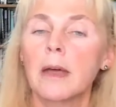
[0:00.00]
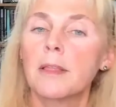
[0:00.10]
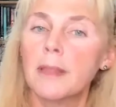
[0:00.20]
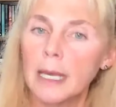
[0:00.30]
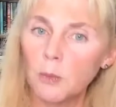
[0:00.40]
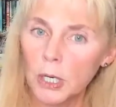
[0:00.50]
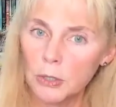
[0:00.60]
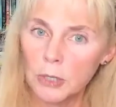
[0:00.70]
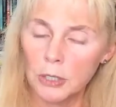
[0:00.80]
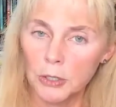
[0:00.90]
Then what
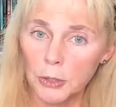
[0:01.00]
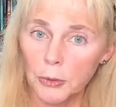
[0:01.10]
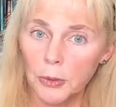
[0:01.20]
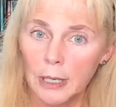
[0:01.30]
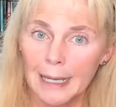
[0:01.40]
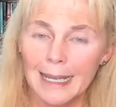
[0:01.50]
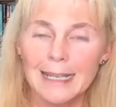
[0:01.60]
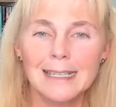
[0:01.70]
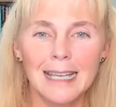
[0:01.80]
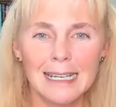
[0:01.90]
you can do
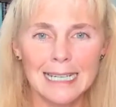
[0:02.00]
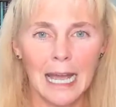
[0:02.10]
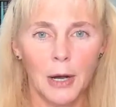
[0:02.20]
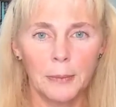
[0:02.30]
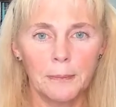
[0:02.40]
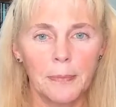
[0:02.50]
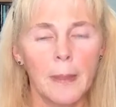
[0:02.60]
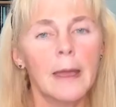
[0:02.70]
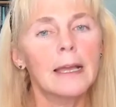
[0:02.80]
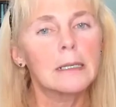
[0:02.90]
is sit down,
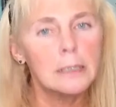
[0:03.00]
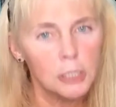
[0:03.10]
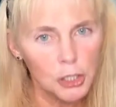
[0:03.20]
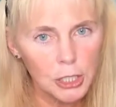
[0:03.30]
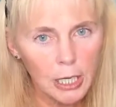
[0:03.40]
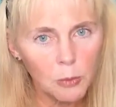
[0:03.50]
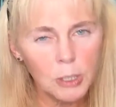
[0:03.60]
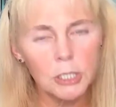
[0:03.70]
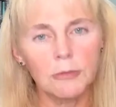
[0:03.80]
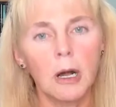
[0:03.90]
share
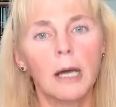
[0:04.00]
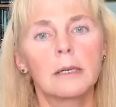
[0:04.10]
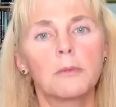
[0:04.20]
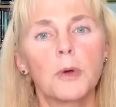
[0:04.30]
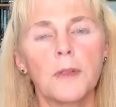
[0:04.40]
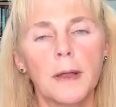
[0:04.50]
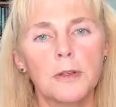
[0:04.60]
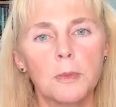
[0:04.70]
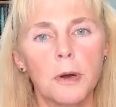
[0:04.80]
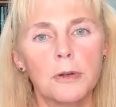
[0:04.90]
what you've gotten with that
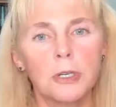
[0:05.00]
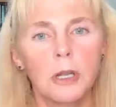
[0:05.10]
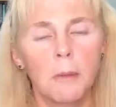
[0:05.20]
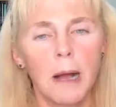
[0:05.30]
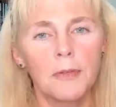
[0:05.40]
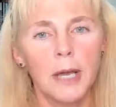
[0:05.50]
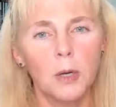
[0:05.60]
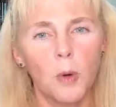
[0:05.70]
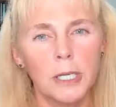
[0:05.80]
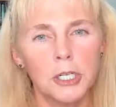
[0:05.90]
other person about that
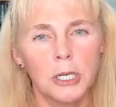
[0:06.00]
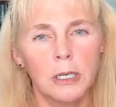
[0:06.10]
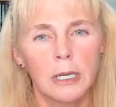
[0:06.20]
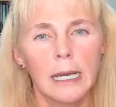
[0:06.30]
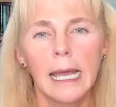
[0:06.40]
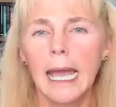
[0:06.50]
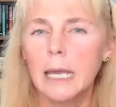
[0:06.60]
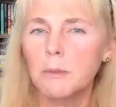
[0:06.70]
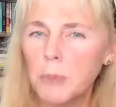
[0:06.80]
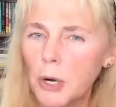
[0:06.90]
question,
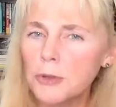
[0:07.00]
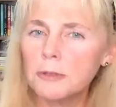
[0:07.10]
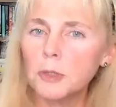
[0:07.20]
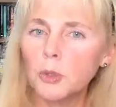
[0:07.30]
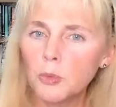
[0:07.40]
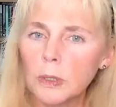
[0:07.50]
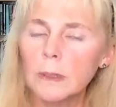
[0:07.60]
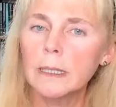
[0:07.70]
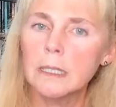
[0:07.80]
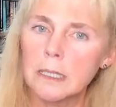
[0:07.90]
and both of you
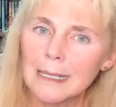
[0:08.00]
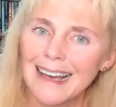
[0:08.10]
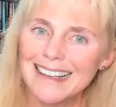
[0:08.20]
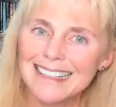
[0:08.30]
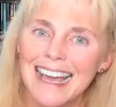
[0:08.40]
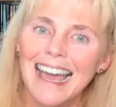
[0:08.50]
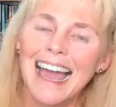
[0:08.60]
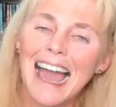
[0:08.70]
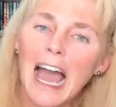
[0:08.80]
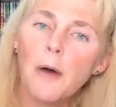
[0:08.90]
really discuss
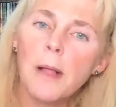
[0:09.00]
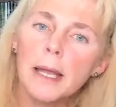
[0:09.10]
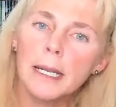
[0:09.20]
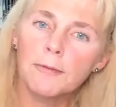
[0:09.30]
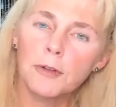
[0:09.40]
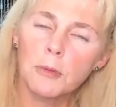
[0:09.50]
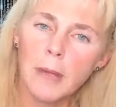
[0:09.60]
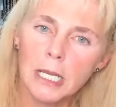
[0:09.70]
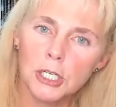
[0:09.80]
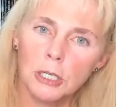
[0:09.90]
how that
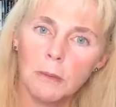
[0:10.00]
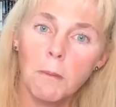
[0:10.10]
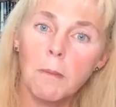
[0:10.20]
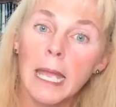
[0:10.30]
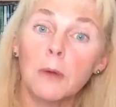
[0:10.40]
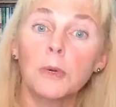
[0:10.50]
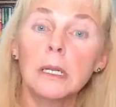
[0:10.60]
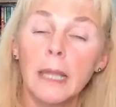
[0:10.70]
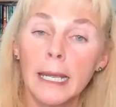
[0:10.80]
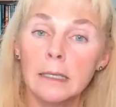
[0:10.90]
information may
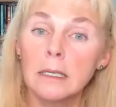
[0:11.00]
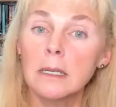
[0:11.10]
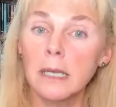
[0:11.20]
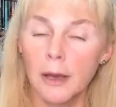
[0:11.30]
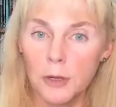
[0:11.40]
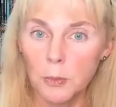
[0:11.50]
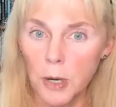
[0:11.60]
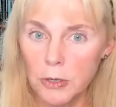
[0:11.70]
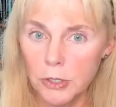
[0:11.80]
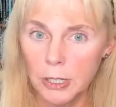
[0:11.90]
relate to the other
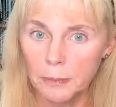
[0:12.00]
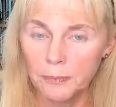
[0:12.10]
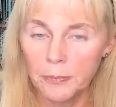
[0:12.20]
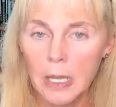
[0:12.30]
person.